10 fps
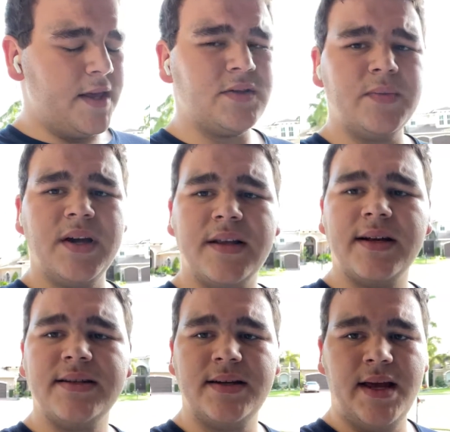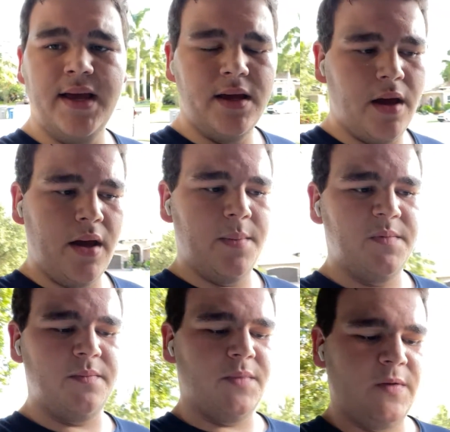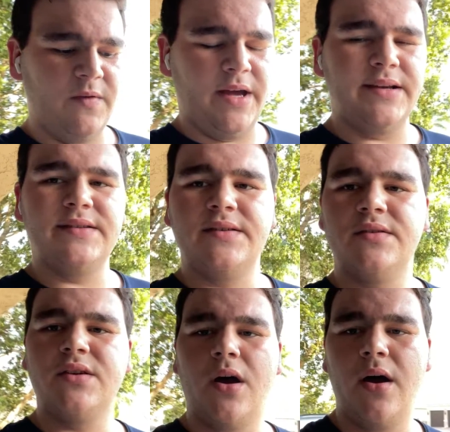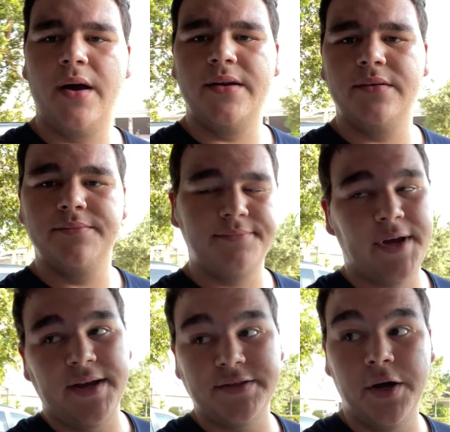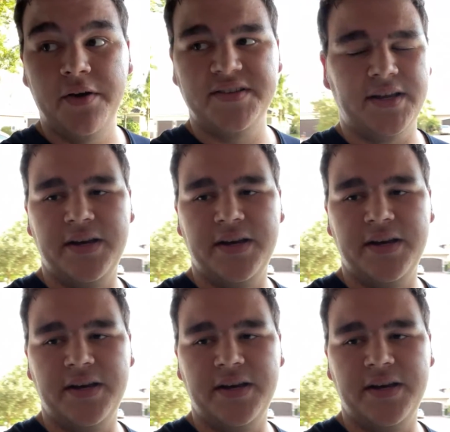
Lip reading: that's what we got done today. If you guys saw and I guess noticed,